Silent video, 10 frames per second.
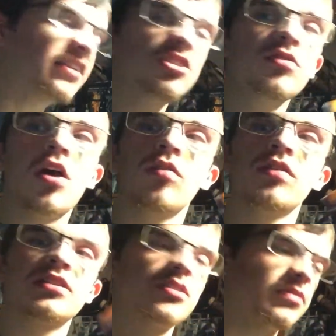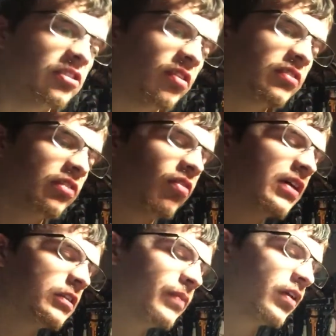should have known, because it was
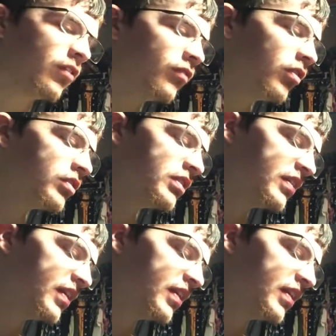Across the Spider-Verse,